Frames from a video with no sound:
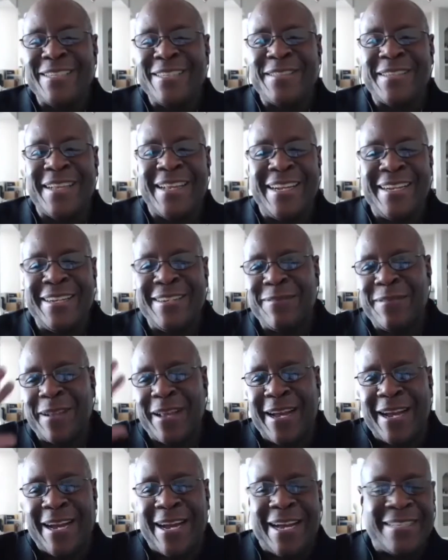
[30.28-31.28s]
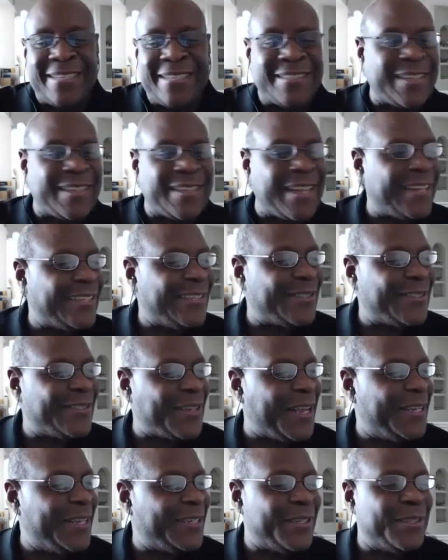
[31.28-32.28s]
and
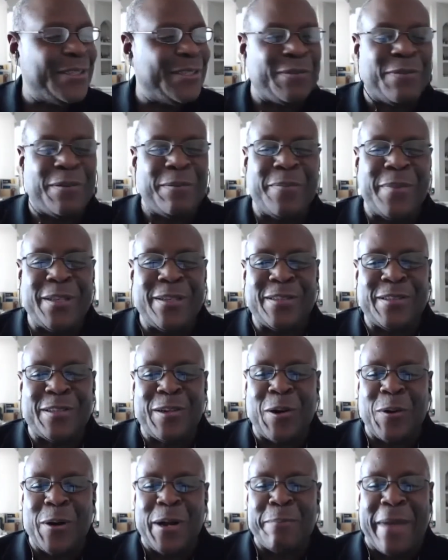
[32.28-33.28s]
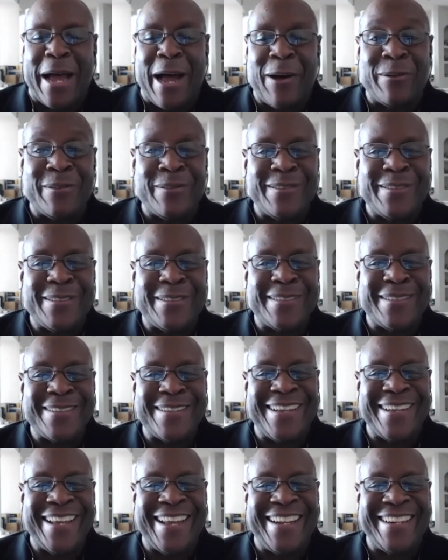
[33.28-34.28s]
salutations from the snowy mountains.
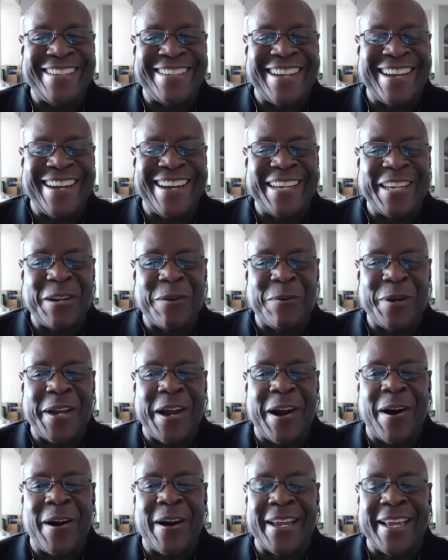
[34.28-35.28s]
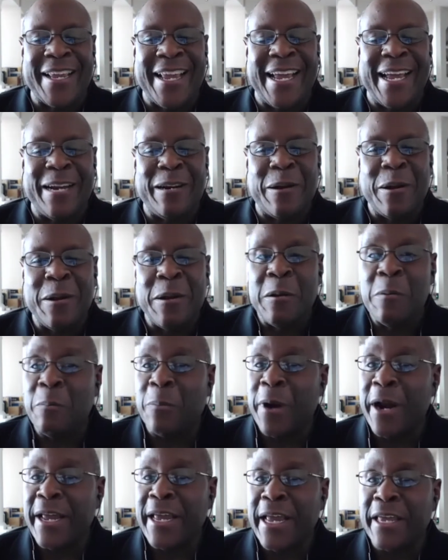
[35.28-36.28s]
And here we are again,
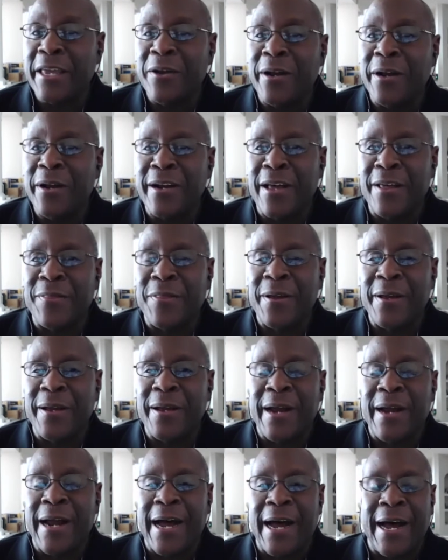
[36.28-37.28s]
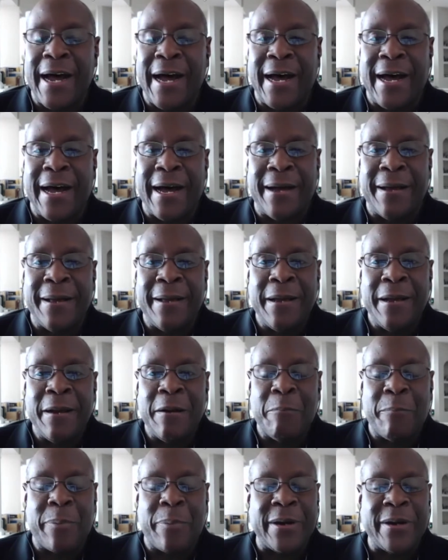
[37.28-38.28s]
bringing you another
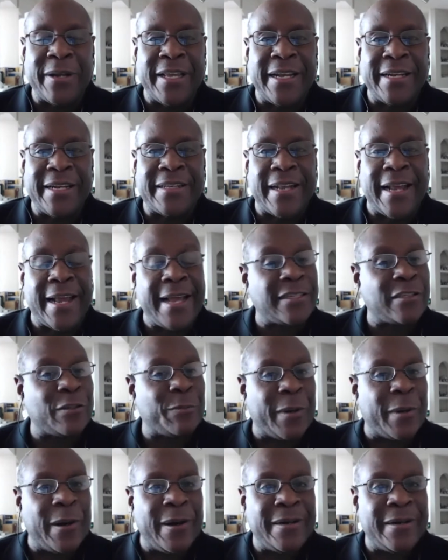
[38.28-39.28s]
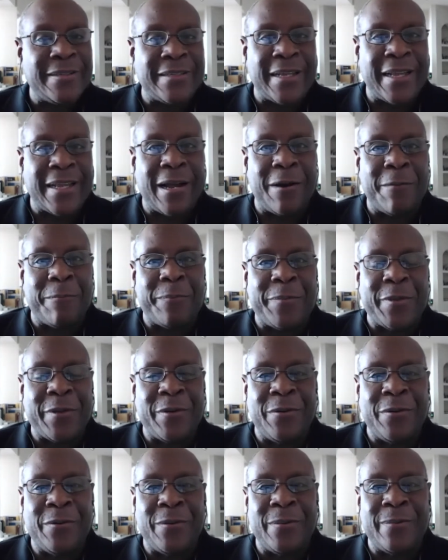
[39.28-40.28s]
brilliant expert to help
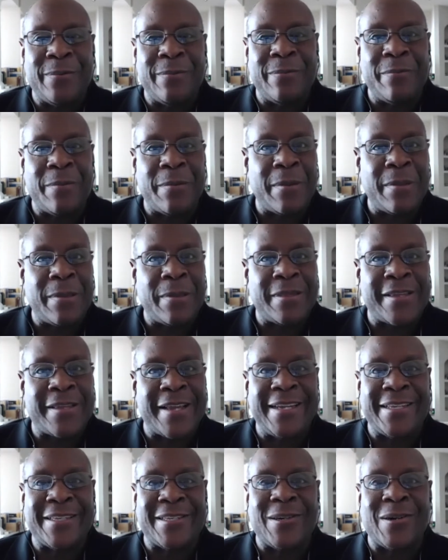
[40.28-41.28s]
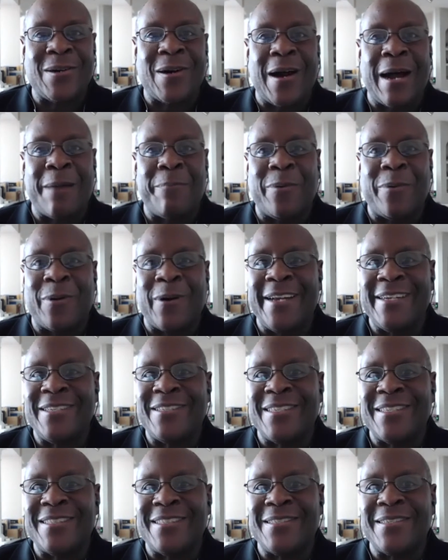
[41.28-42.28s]
you take your
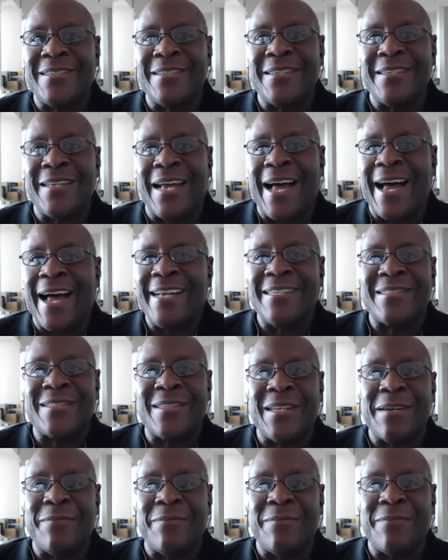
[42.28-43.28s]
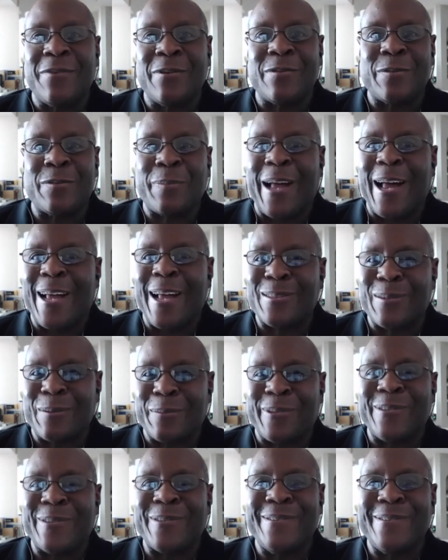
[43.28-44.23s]
operation to the highest levels possible.